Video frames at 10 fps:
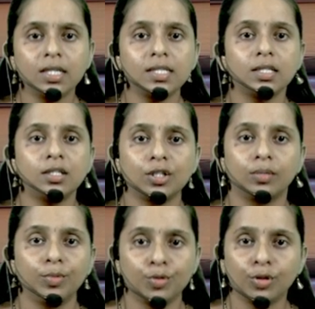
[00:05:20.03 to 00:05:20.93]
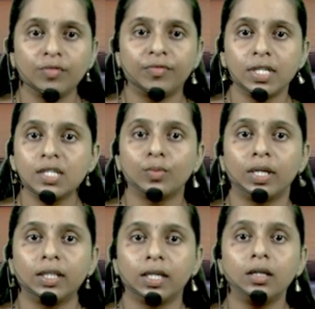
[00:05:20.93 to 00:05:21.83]
such mutual funds
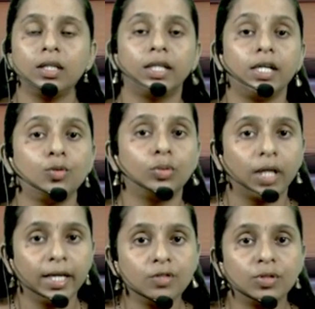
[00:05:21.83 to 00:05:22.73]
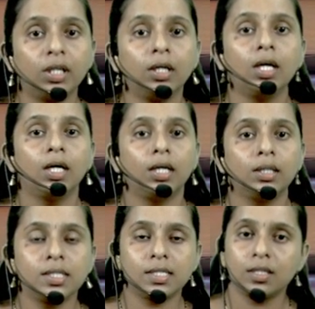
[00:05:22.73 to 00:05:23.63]
were there. They took entry
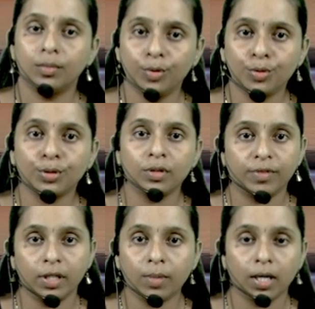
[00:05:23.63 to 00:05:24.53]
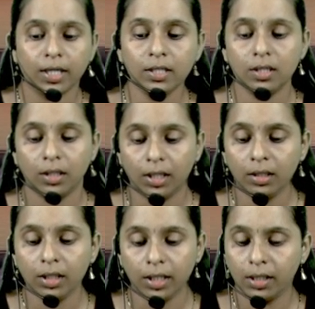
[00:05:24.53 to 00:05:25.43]
in this mutual fund market
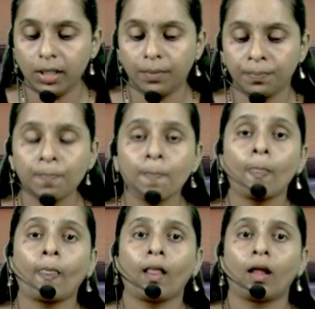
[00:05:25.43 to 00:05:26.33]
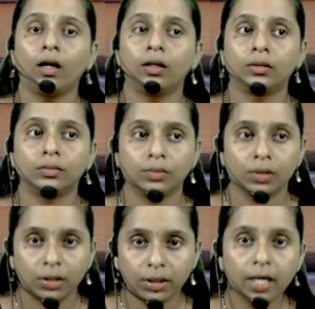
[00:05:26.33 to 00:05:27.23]
in India.
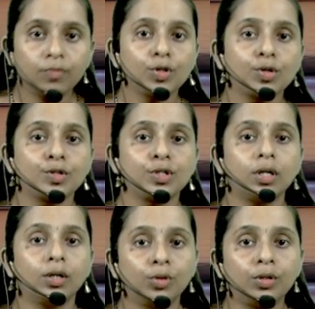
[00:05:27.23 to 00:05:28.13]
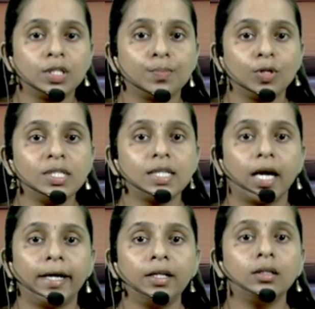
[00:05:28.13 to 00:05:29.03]
There was also a good response,
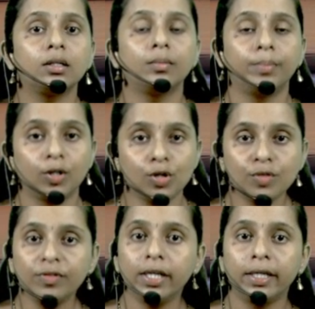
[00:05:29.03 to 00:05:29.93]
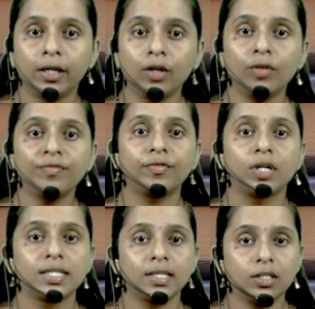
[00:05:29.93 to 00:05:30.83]
and because of the entry of
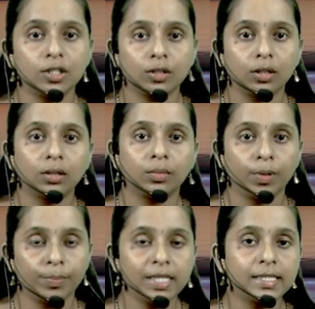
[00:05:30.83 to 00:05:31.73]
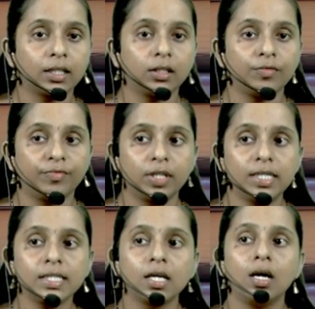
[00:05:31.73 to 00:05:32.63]
such public sector funds,